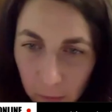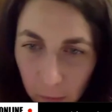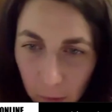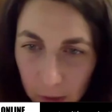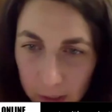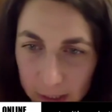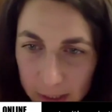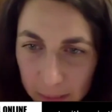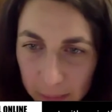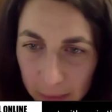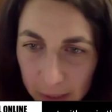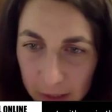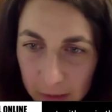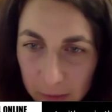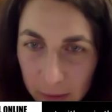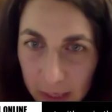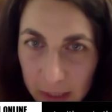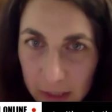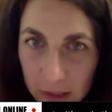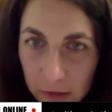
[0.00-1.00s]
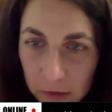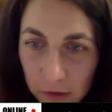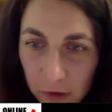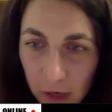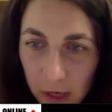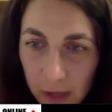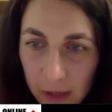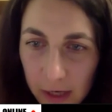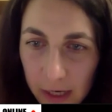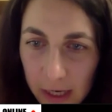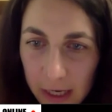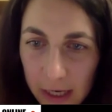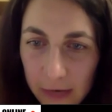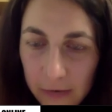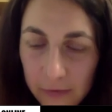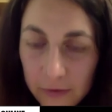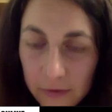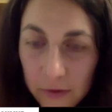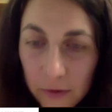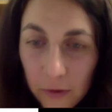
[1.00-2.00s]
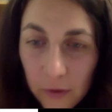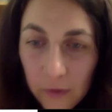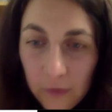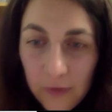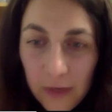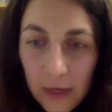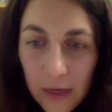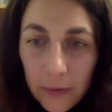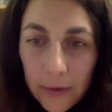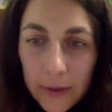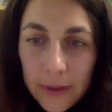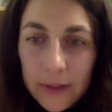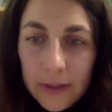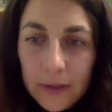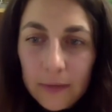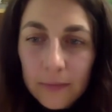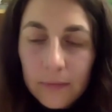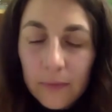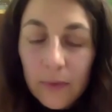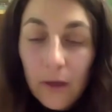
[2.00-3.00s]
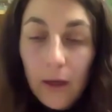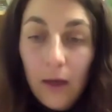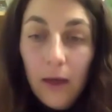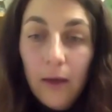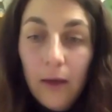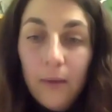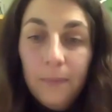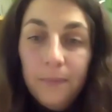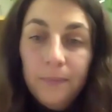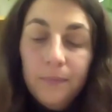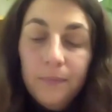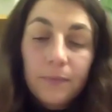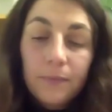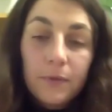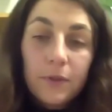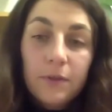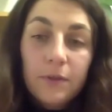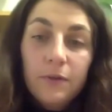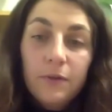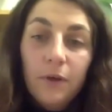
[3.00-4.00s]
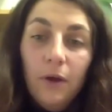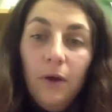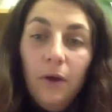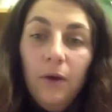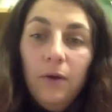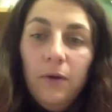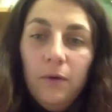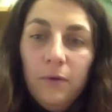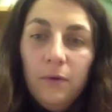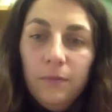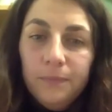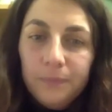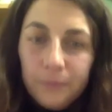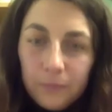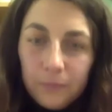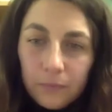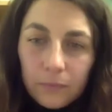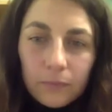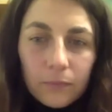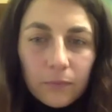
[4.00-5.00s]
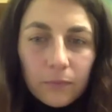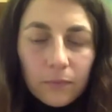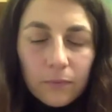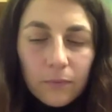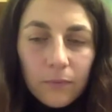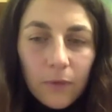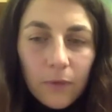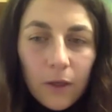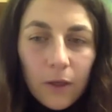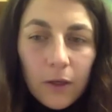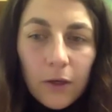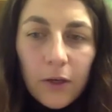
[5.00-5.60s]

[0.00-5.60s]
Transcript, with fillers: What is the best way to dry the leaves or the flowers? Um, so you